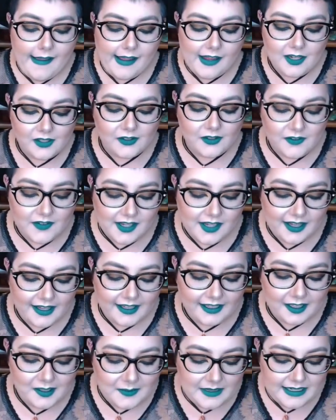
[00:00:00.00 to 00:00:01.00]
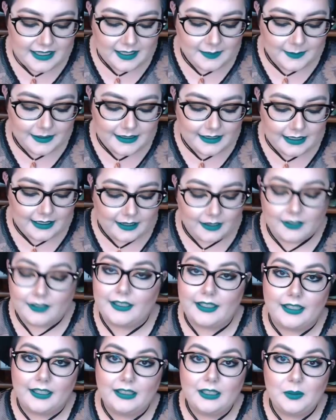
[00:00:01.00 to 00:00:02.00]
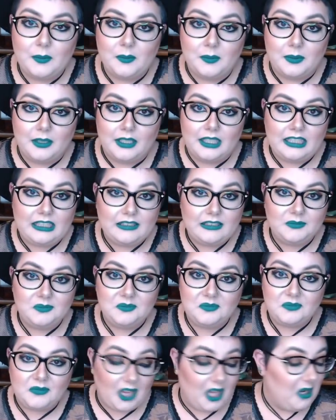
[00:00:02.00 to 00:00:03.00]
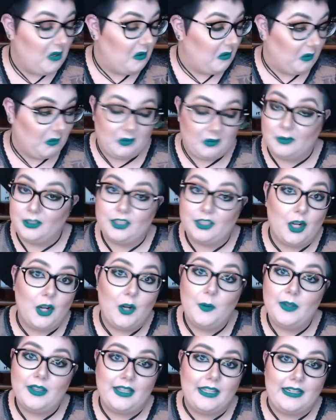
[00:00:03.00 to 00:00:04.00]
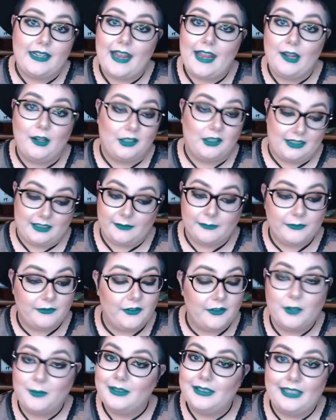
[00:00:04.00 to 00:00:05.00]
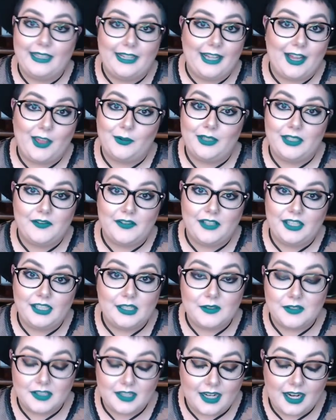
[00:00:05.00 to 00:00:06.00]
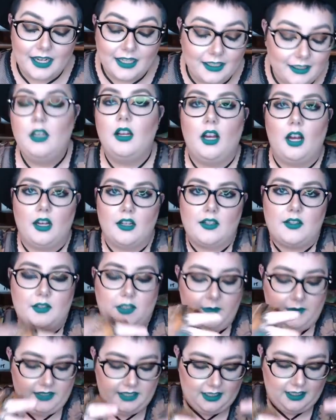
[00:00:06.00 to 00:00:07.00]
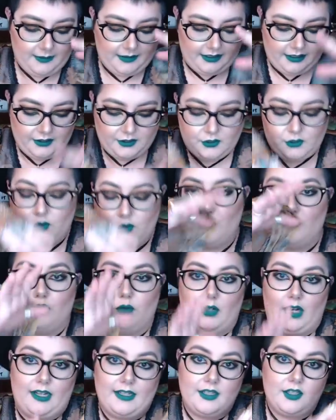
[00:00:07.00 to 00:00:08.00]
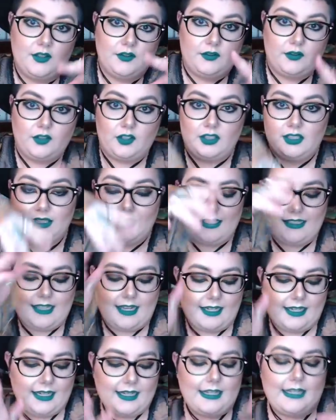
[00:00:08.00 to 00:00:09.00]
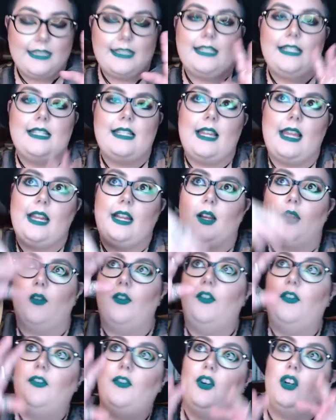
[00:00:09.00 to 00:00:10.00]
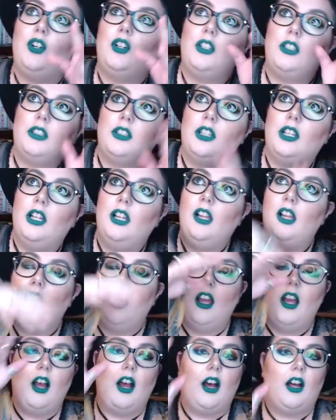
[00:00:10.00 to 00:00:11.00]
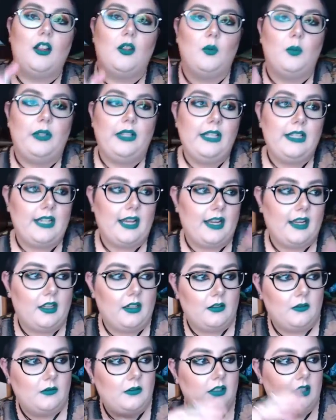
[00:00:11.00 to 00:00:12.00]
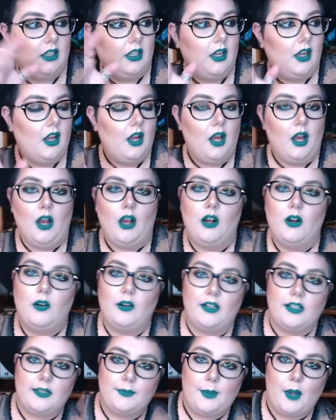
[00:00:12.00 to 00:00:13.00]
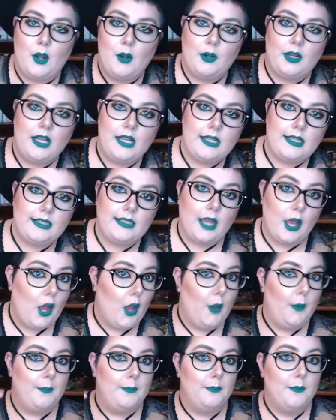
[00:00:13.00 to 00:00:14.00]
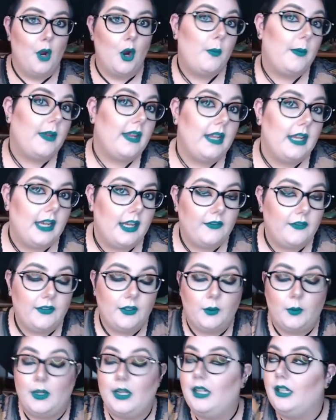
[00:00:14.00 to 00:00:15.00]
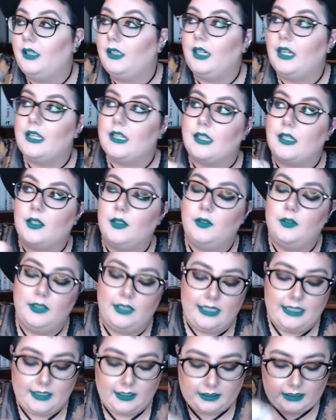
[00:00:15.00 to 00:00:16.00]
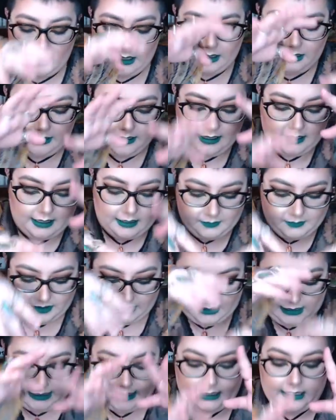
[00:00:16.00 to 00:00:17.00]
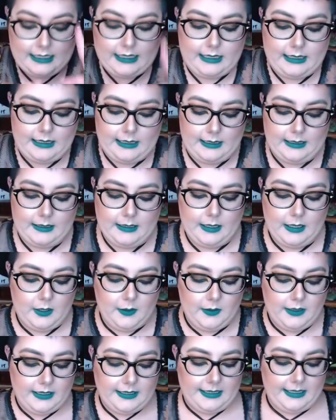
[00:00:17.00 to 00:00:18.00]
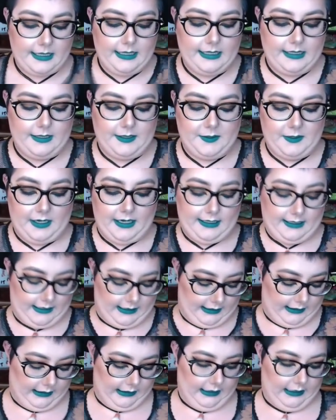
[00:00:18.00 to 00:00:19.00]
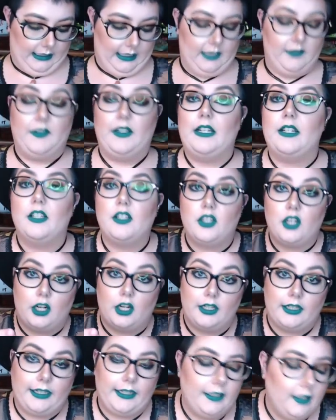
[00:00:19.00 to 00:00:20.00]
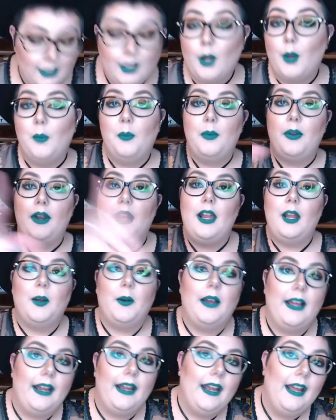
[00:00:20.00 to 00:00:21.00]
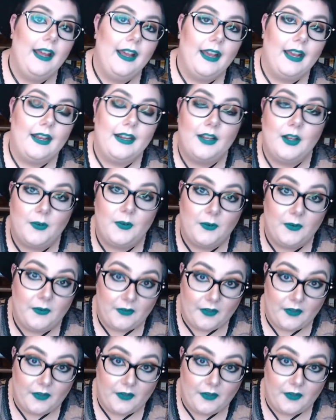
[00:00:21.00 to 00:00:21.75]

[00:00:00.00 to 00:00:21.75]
feel like it makes my teeth look yellow, but we're going with it now because I'm filming like 3 videos tonight. Also, can we talk about this dress for a second? This is like a full Halloween Town hocus pocus moment, if you will, as the cool kids are calling it, and I'm just like so into this dress. I love it. Target. But anyway, enough of